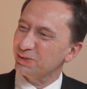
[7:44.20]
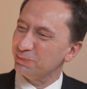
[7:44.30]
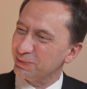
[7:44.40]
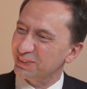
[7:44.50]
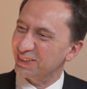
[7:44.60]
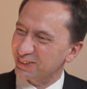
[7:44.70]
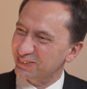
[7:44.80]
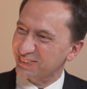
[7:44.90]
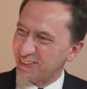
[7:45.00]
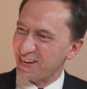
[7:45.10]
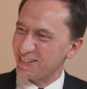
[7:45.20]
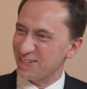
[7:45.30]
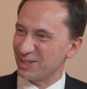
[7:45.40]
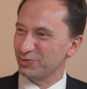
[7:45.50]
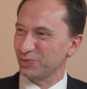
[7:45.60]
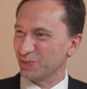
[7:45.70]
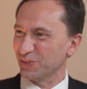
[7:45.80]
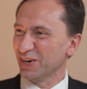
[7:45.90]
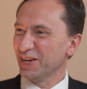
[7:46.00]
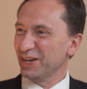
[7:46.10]
to be a good candidate
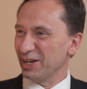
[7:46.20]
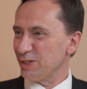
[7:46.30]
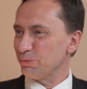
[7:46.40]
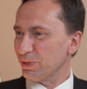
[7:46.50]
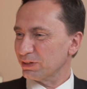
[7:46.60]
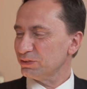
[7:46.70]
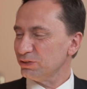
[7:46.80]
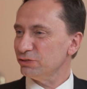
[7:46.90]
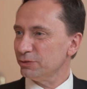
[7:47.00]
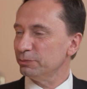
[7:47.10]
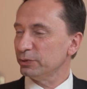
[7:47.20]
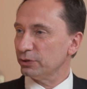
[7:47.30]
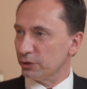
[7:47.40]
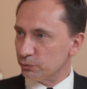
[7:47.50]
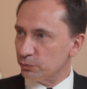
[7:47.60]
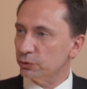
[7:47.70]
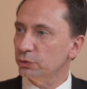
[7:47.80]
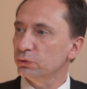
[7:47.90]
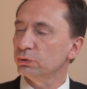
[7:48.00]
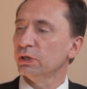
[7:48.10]
for a deep neck surgery, because we
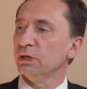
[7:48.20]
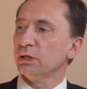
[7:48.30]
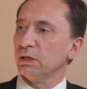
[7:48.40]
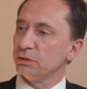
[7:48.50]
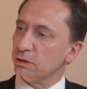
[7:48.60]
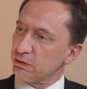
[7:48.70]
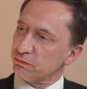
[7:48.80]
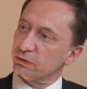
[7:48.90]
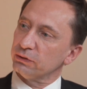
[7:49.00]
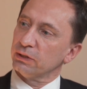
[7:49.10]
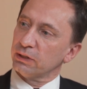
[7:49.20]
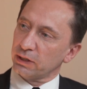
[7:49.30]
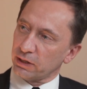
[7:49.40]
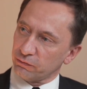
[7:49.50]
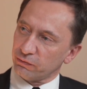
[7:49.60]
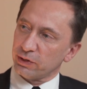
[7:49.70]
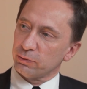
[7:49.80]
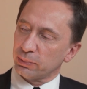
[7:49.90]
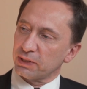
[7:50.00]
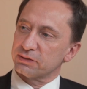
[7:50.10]
could deliver a
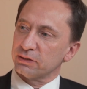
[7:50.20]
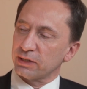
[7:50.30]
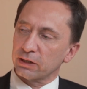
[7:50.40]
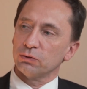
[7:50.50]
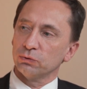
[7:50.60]
very pleasant neck